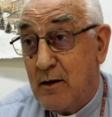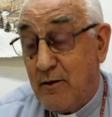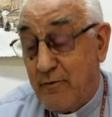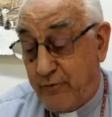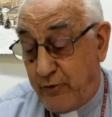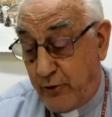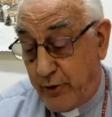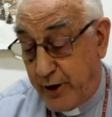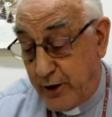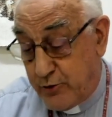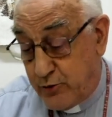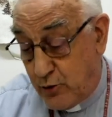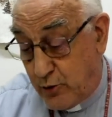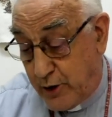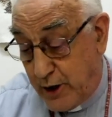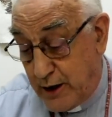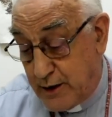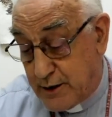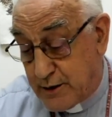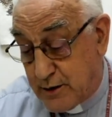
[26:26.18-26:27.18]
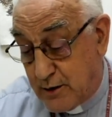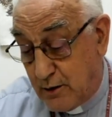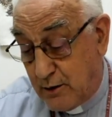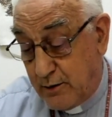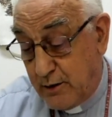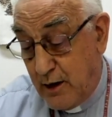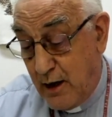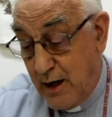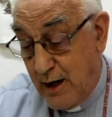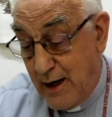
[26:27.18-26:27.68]
for
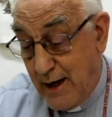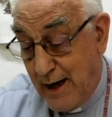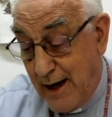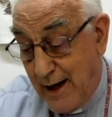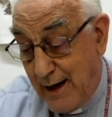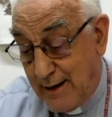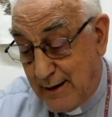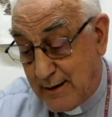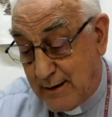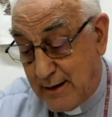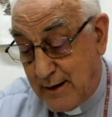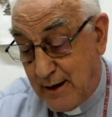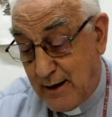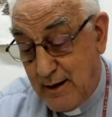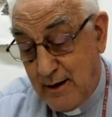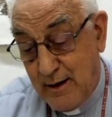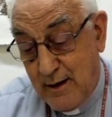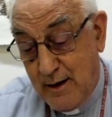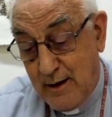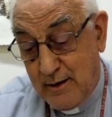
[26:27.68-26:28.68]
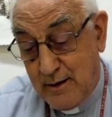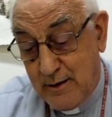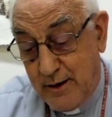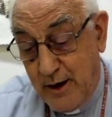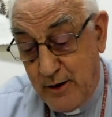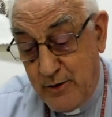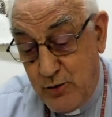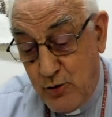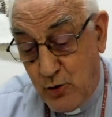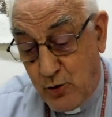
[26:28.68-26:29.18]
education, health,
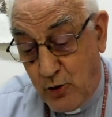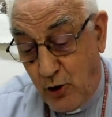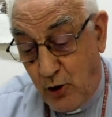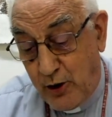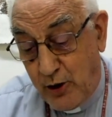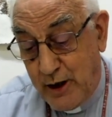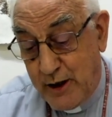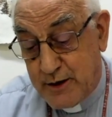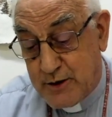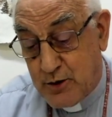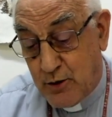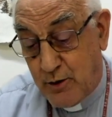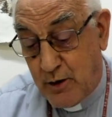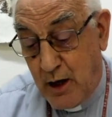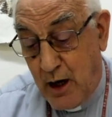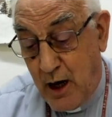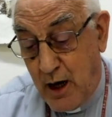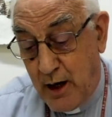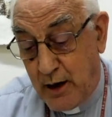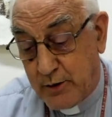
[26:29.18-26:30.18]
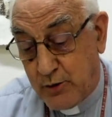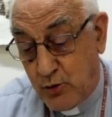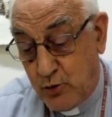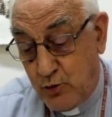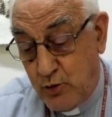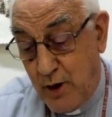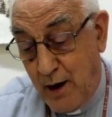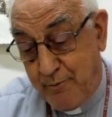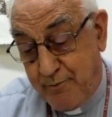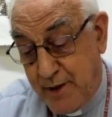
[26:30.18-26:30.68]
the new college at
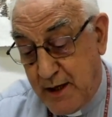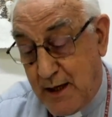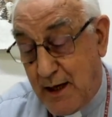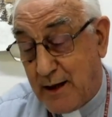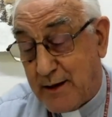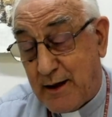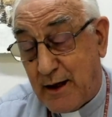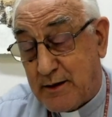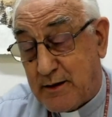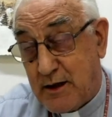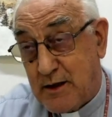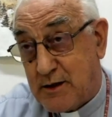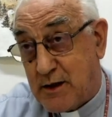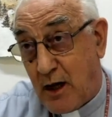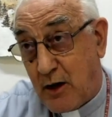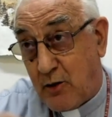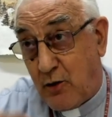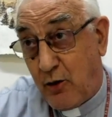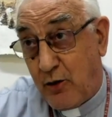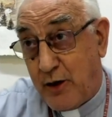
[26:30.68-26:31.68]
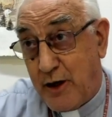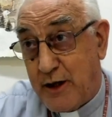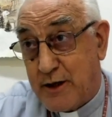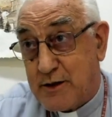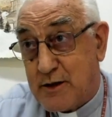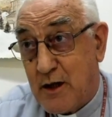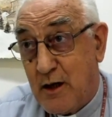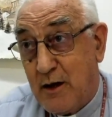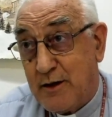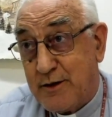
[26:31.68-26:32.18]
Ulapia, that is a
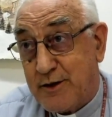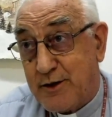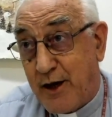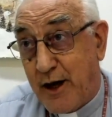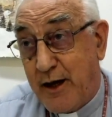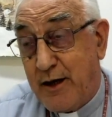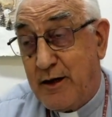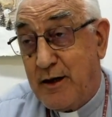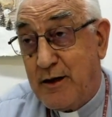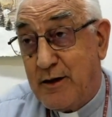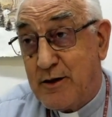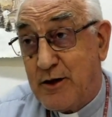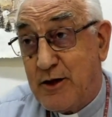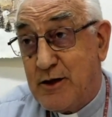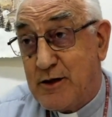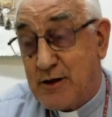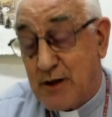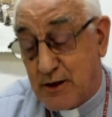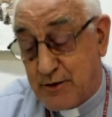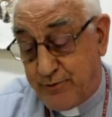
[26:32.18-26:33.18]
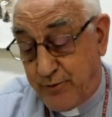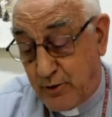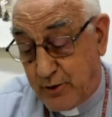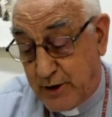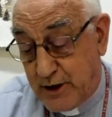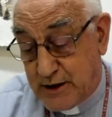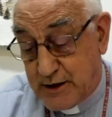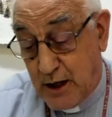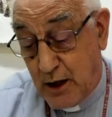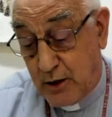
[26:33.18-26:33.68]
college training teachers for
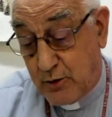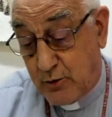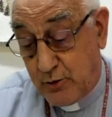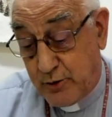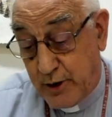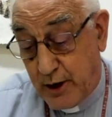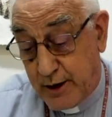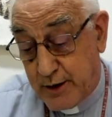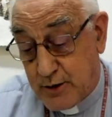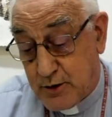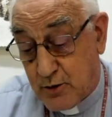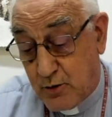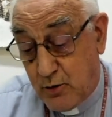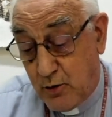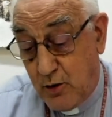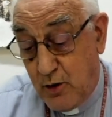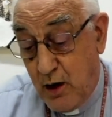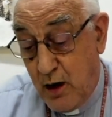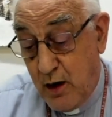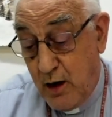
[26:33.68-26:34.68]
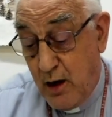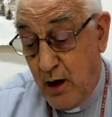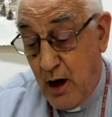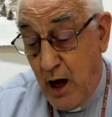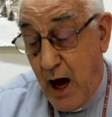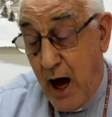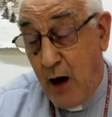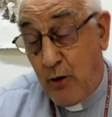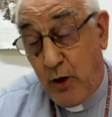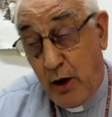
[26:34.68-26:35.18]
the secondary school,
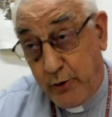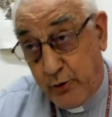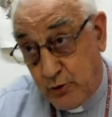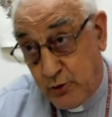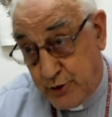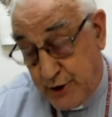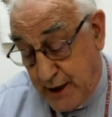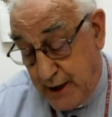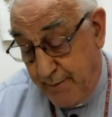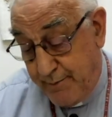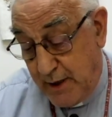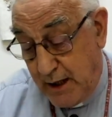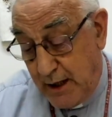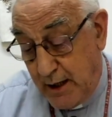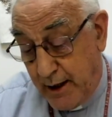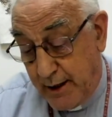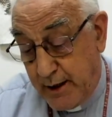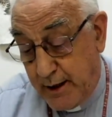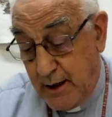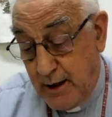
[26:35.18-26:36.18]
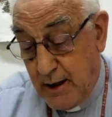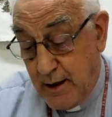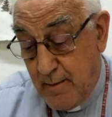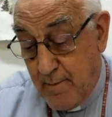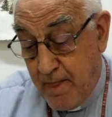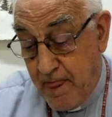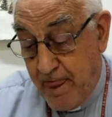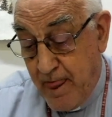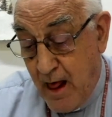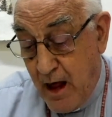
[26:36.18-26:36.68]
our own seminary,
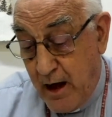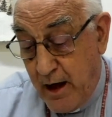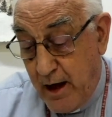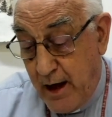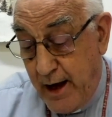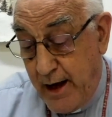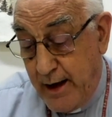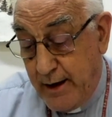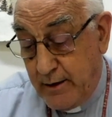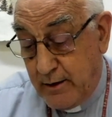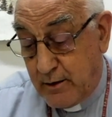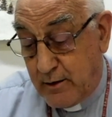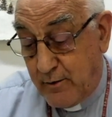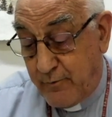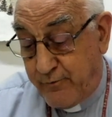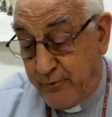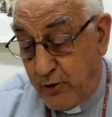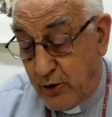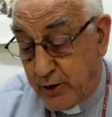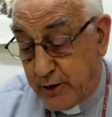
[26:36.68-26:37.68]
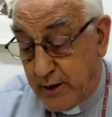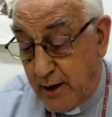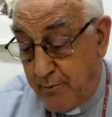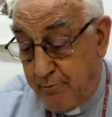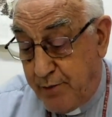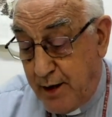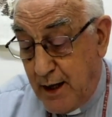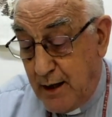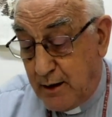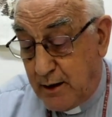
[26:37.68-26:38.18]
and for the
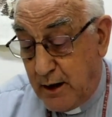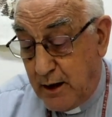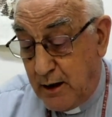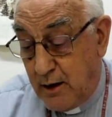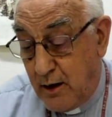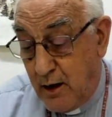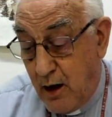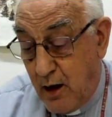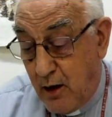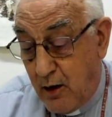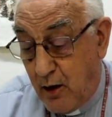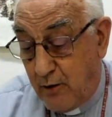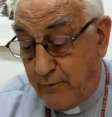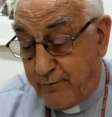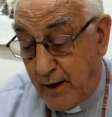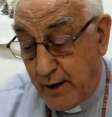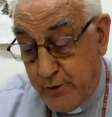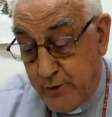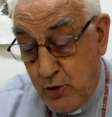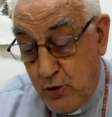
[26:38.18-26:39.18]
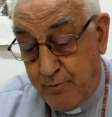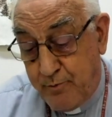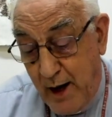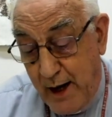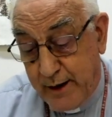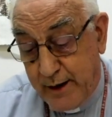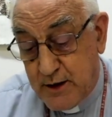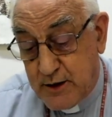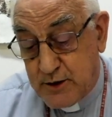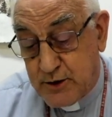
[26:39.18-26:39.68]
building of a new
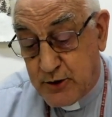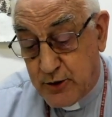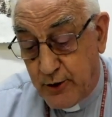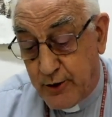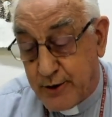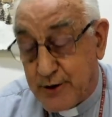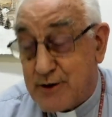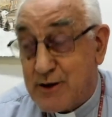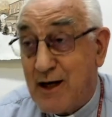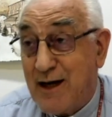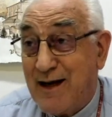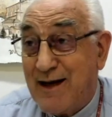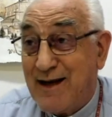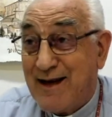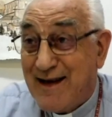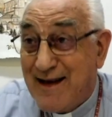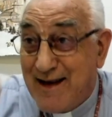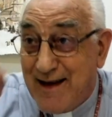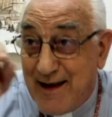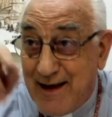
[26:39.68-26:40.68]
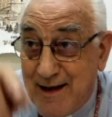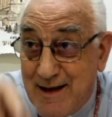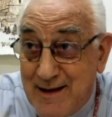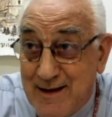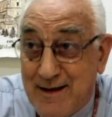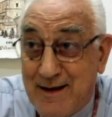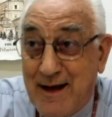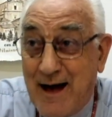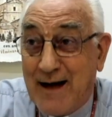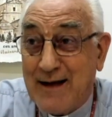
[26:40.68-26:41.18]
parish church
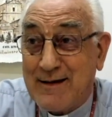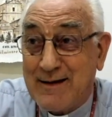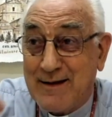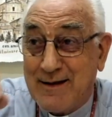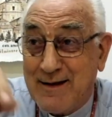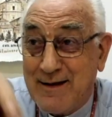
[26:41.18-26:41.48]
in that